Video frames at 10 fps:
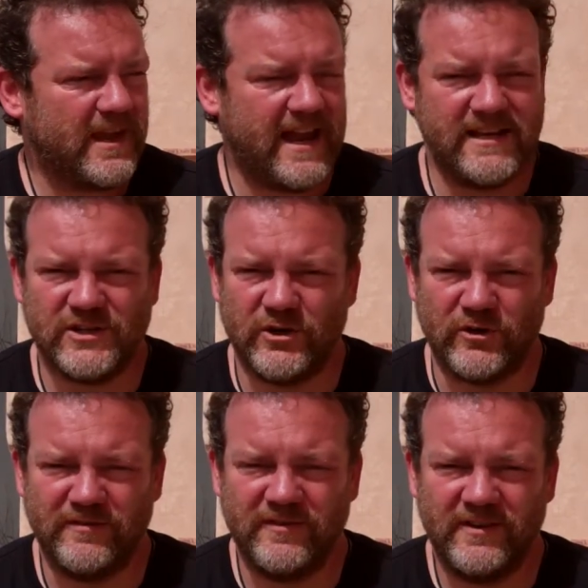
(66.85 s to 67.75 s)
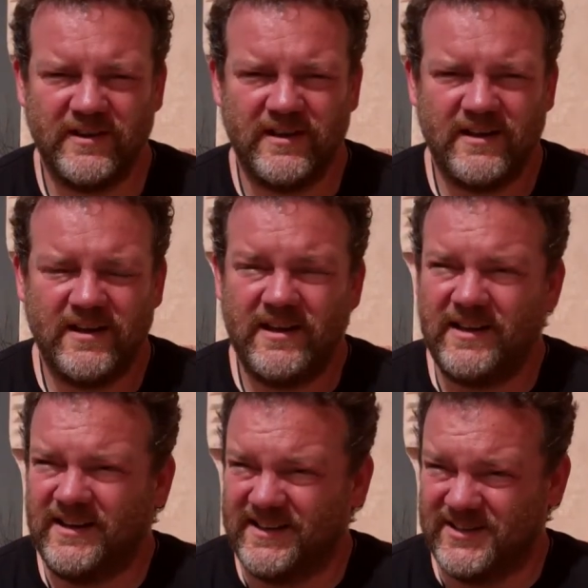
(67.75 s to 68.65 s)
Kate has gone off
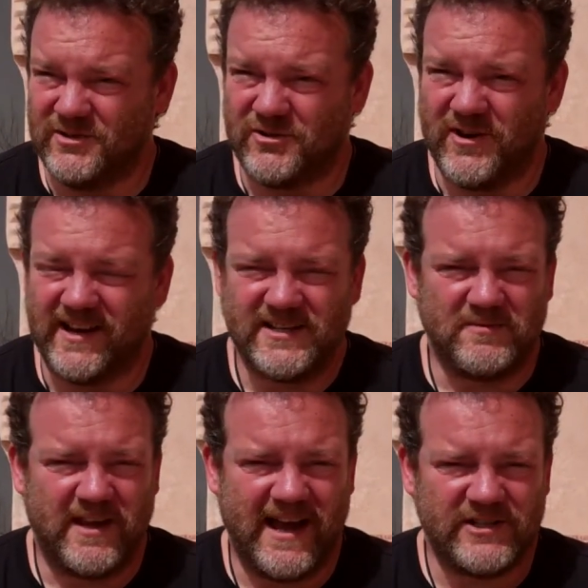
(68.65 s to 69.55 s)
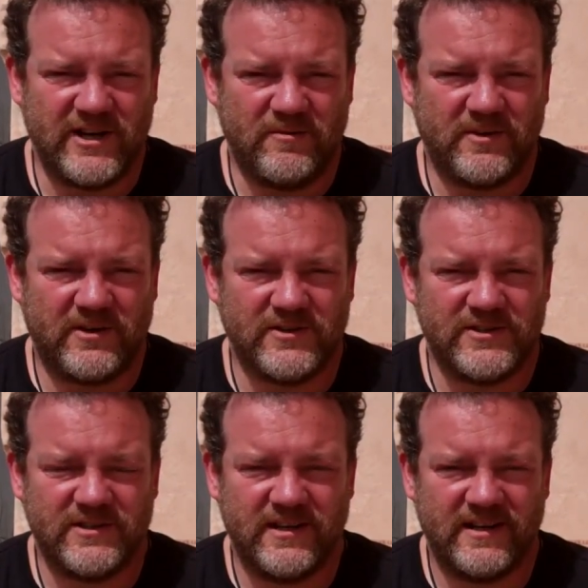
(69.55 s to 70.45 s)
to try and get some cash out
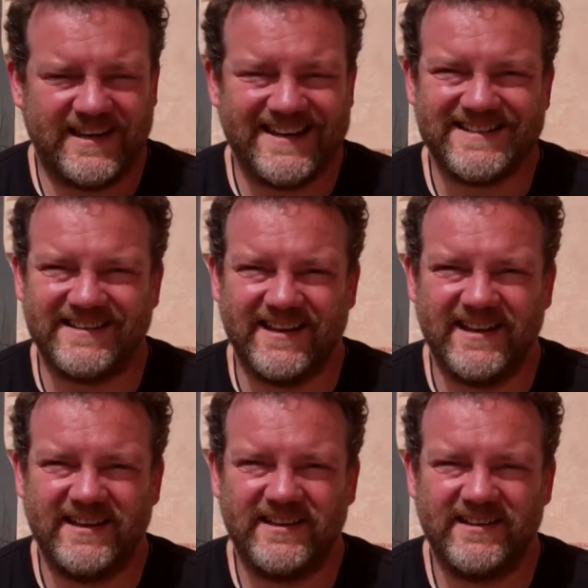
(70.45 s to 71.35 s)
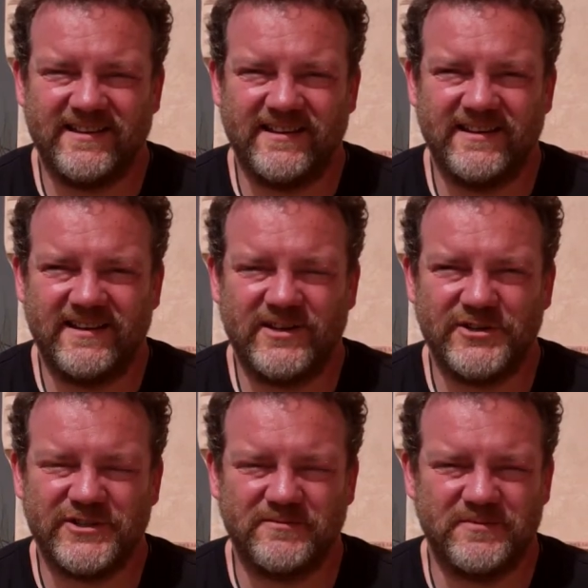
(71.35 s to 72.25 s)
because yesterday the
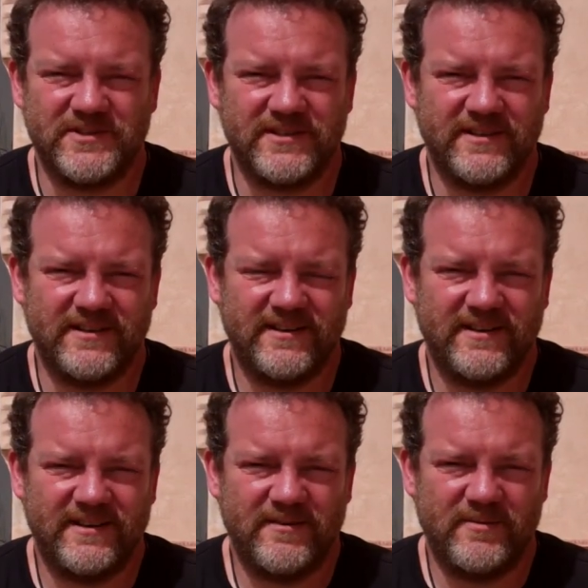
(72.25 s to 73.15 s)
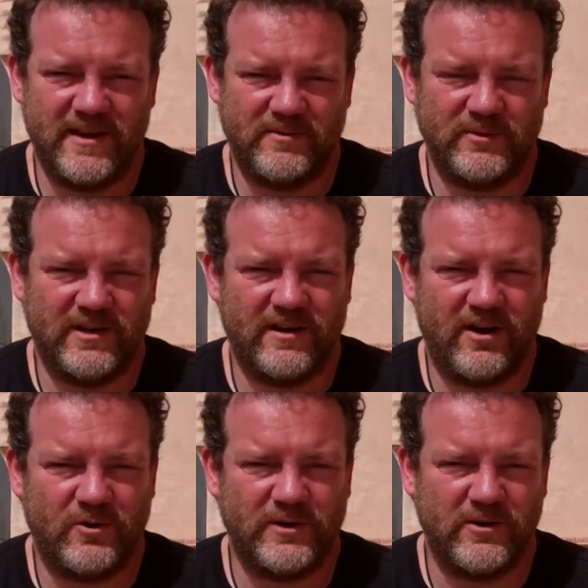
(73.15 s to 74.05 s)
customs people that are
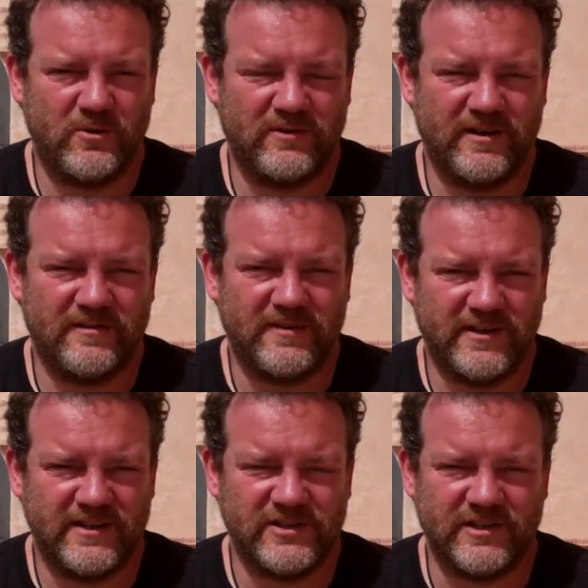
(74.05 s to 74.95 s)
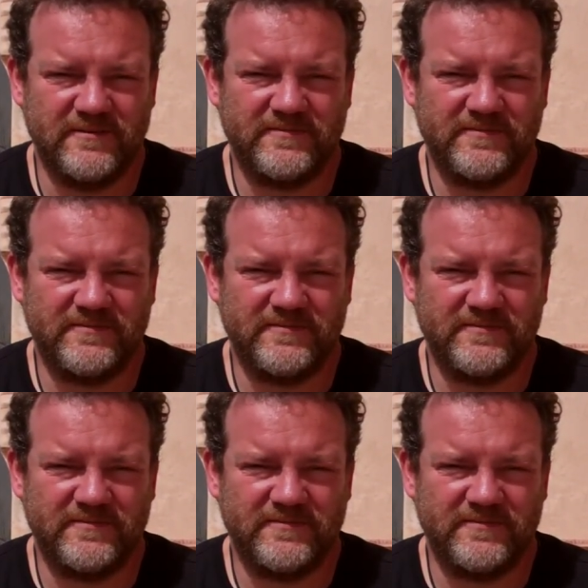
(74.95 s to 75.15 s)
holding all of our furniture,